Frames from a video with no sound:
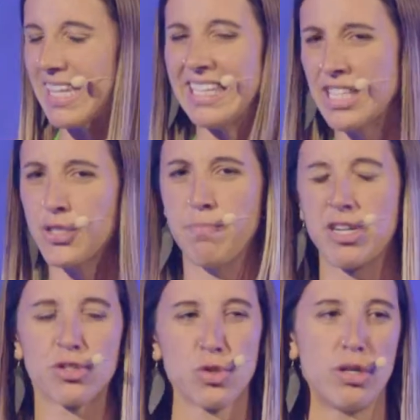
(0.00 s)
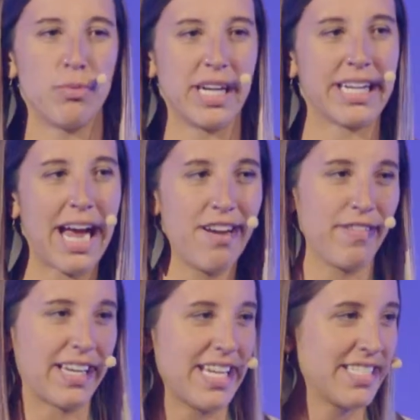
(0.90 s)
This was in middle school, and we kind of
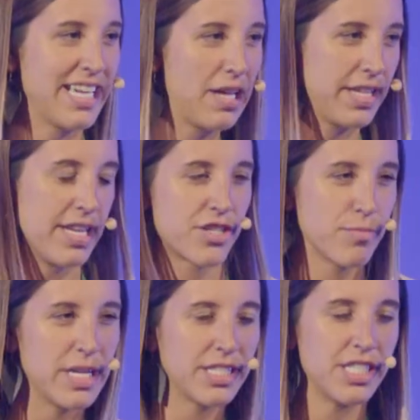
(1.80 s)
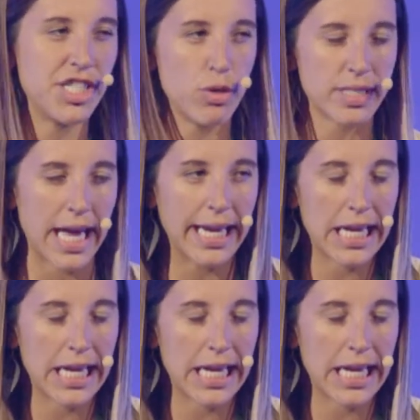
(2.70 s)
like tested out the instruments, and she was like,